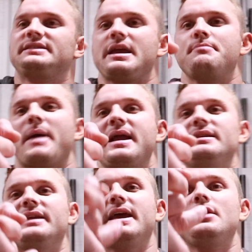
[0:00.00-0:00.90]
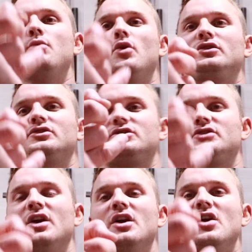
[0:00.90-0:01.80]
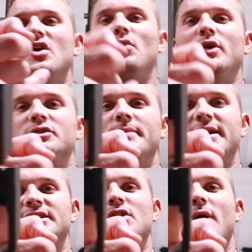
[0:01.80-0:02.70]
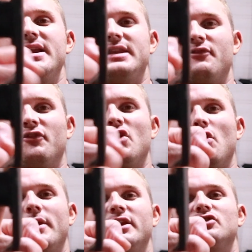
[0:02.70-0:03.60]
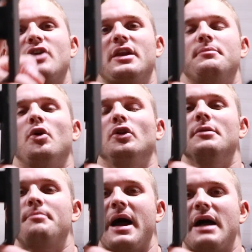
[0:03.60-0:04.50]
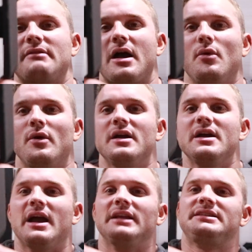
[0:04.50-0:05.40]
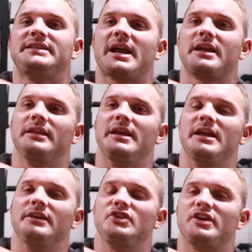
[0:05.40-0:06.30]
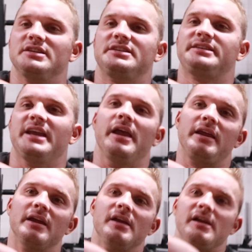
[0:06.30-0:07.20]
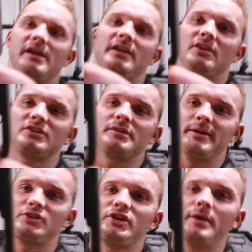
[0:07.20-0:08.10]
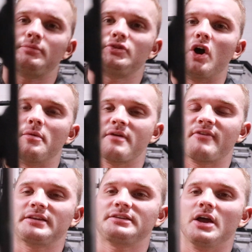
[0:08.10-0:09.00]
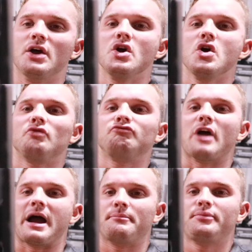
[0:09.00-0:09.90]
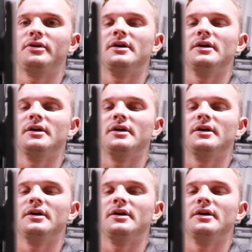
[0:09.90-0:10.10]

they bend inwards, which makes it quite difficult when you're trying to pull the bar out. And secondly, as you can see, it looks a bit chip shop. I've had to wrap